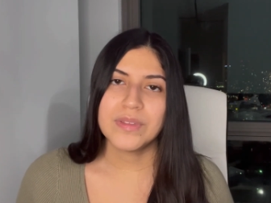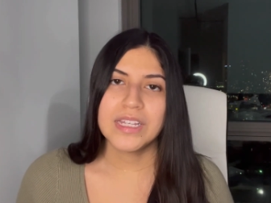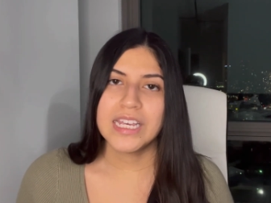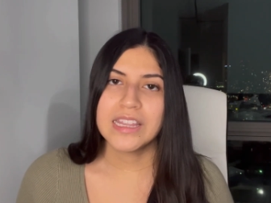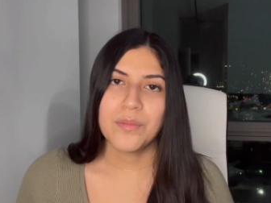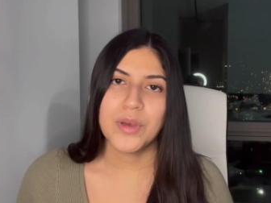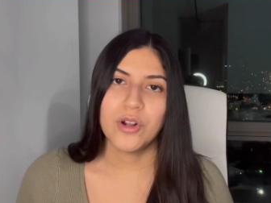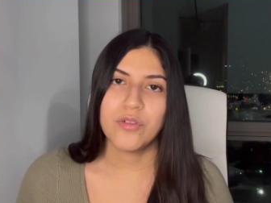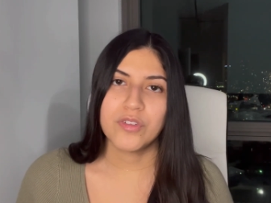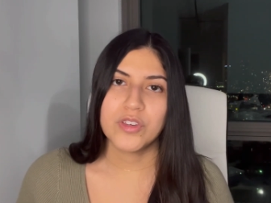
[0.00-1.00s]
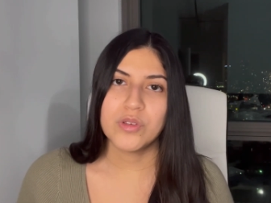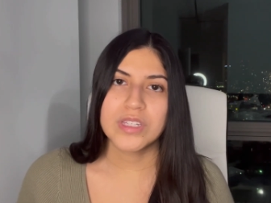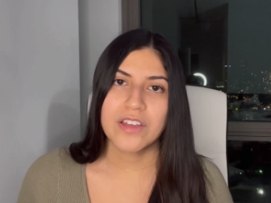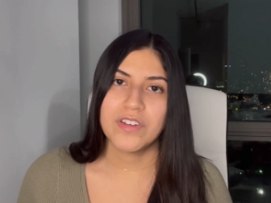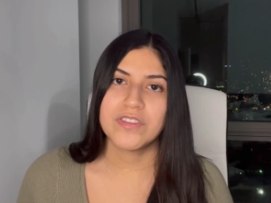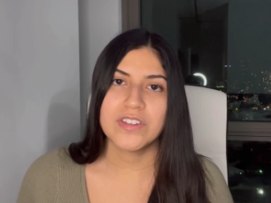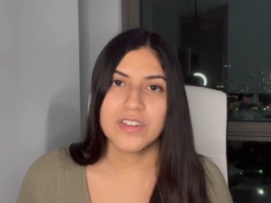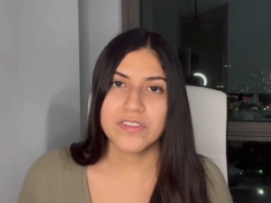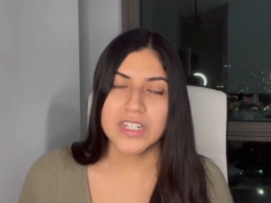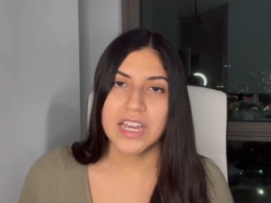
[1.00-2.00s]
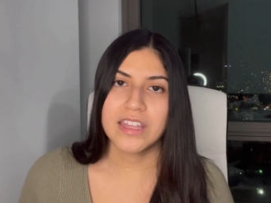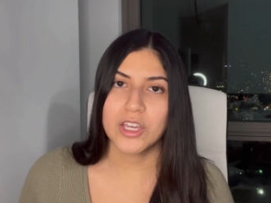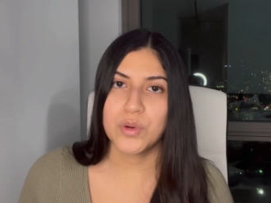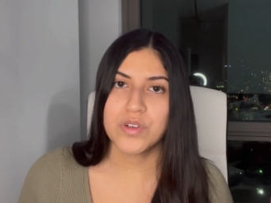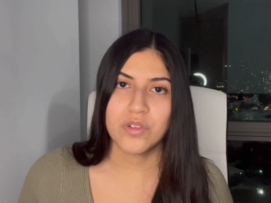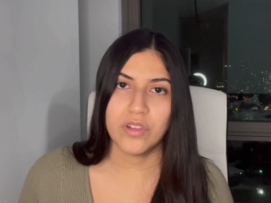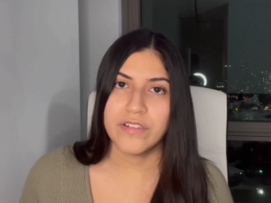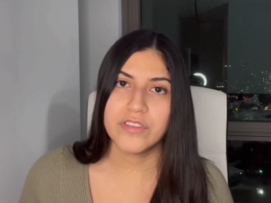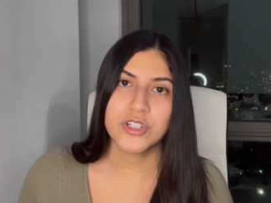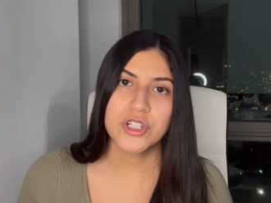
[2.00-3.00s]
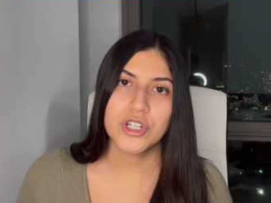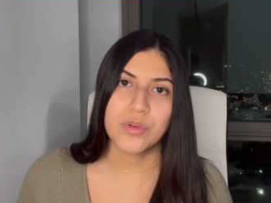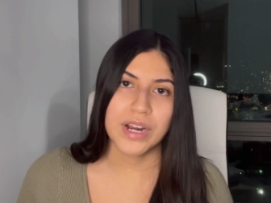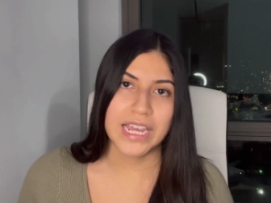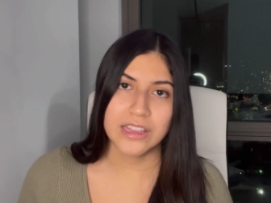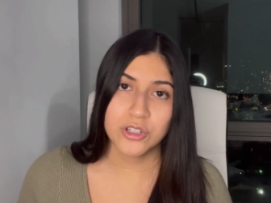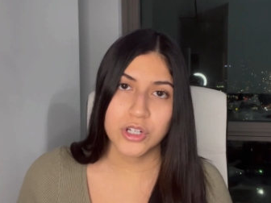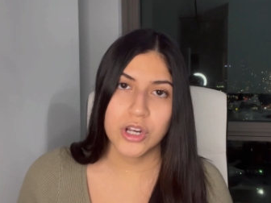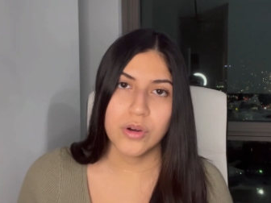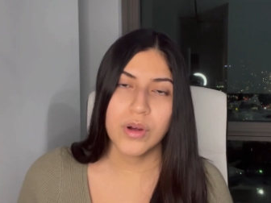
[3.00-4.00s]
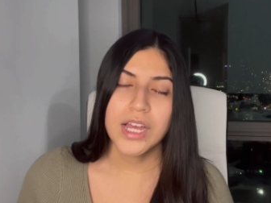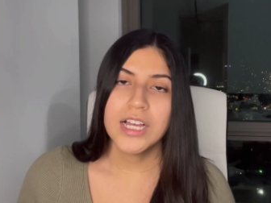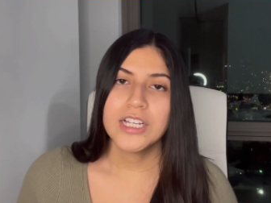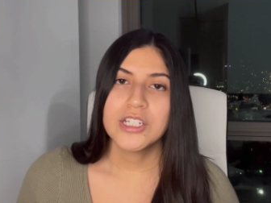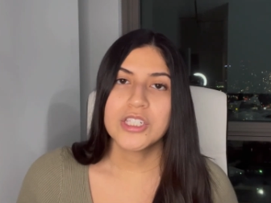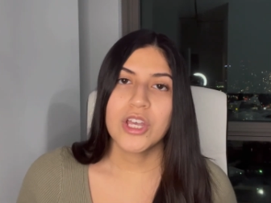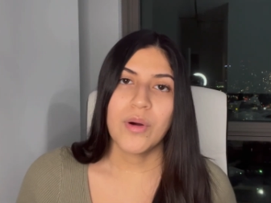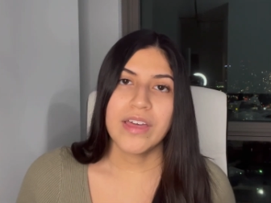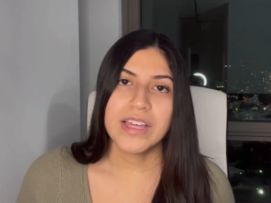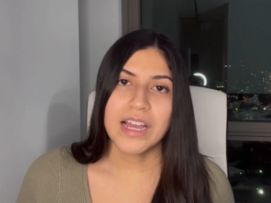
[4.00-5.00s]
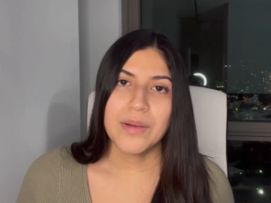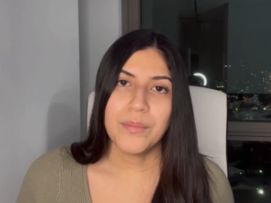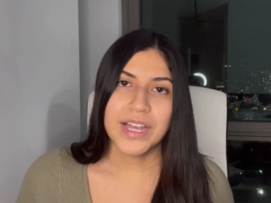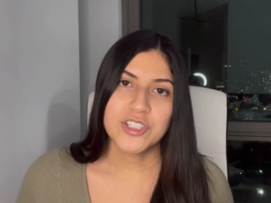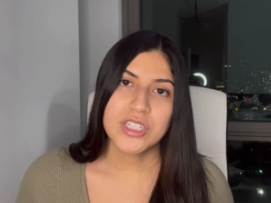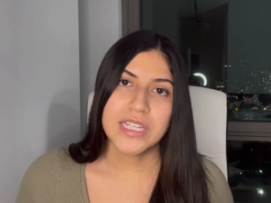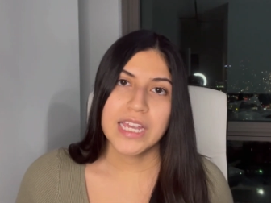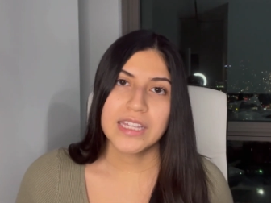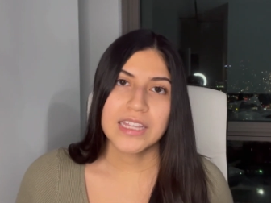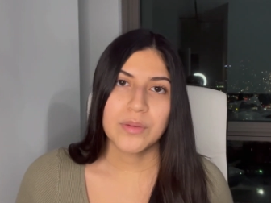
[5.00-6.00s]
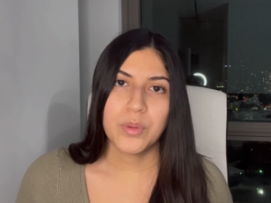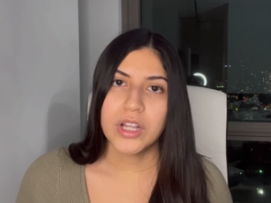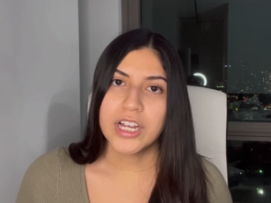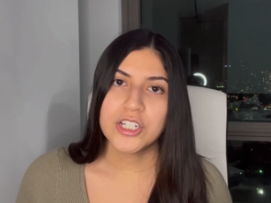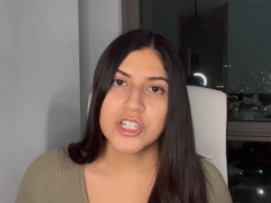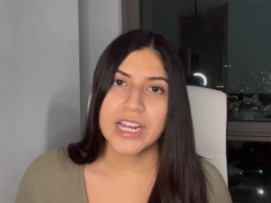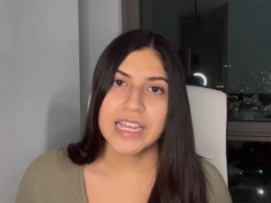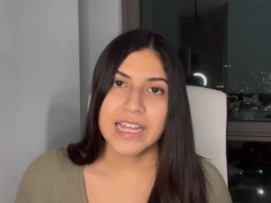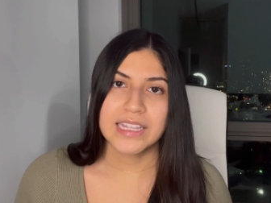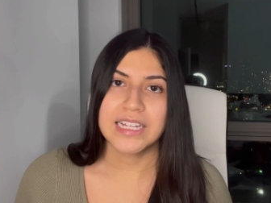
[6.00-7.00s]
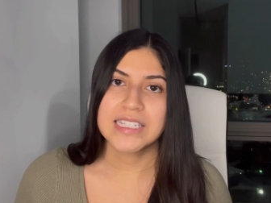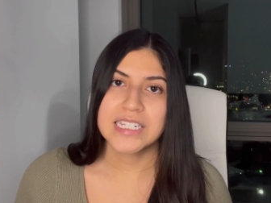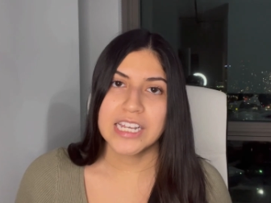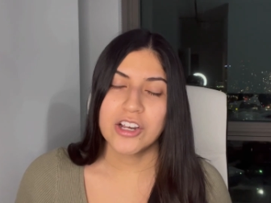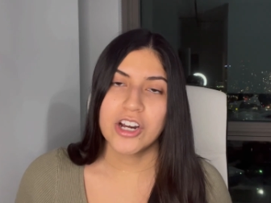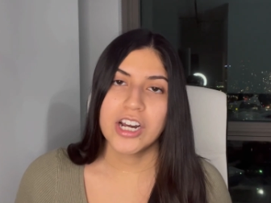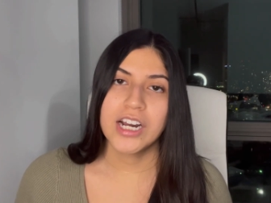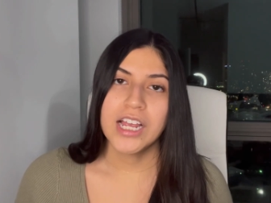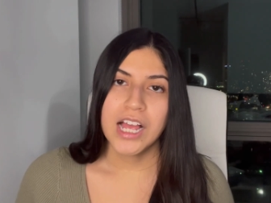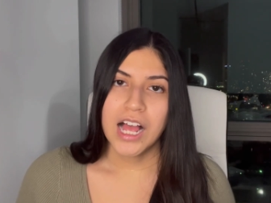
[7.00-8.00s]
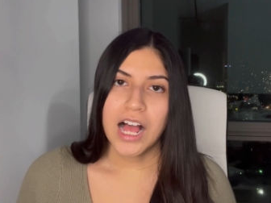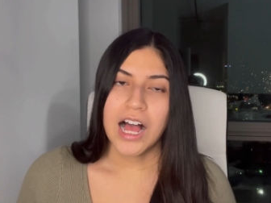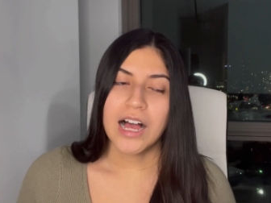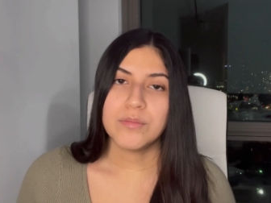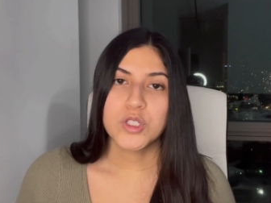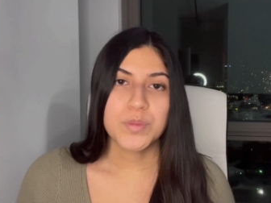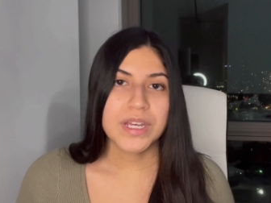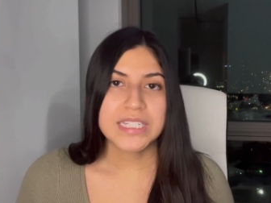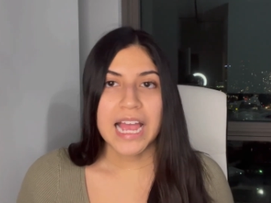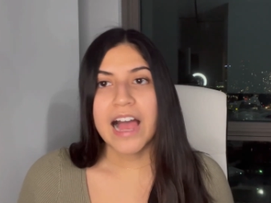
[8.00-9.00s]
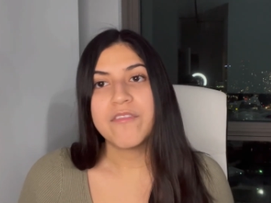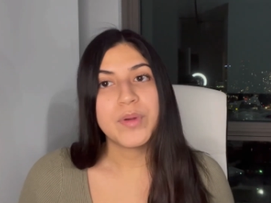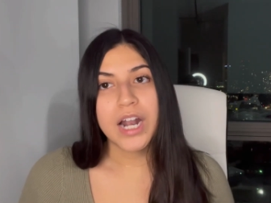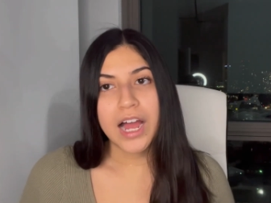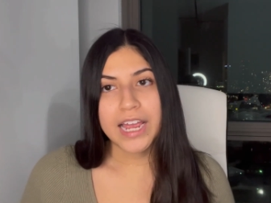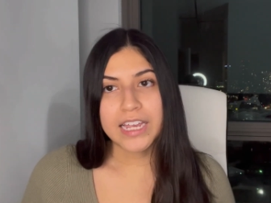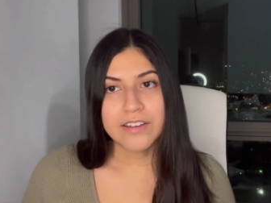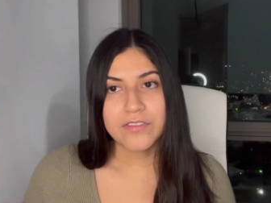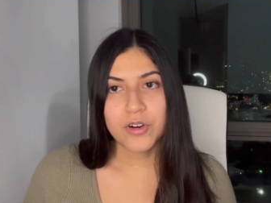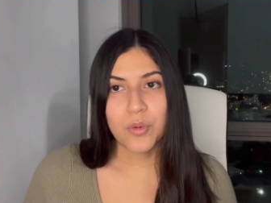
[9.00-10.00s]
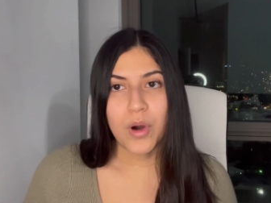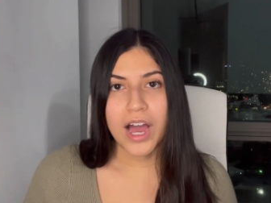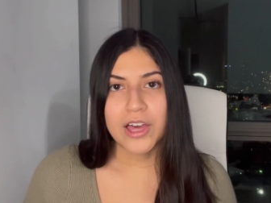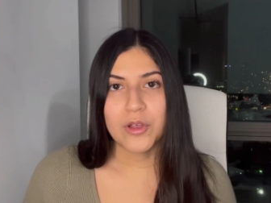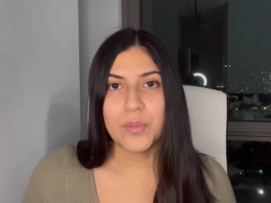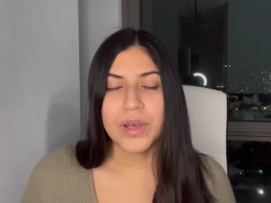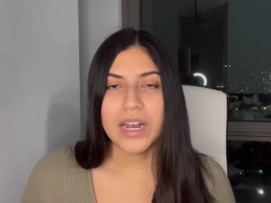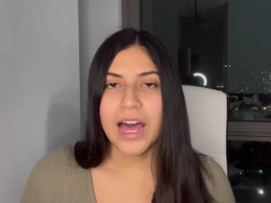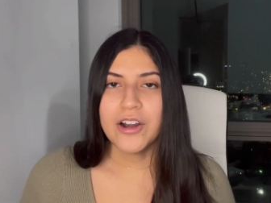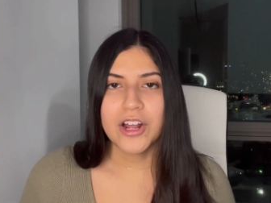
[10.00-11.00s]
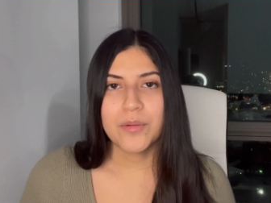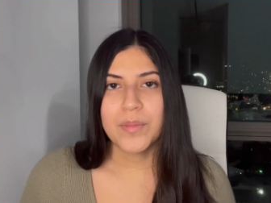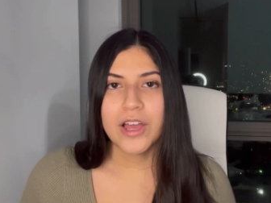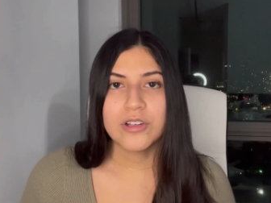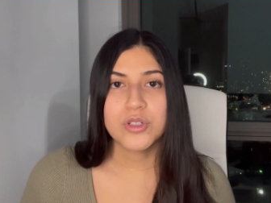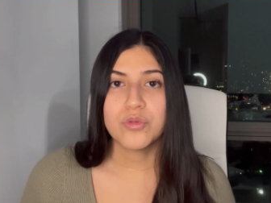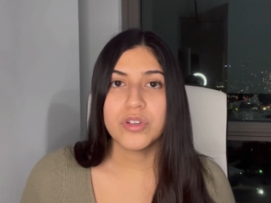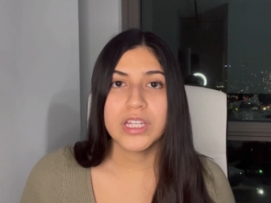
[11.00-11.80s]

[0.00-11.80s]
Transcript: in the middle reviews, like 50-50. I think you either love the shoe or hate the shoe. So I think I might just take like the plunge and get that sneaker, just because I have been eyeing it for a while. But I don't know, I also really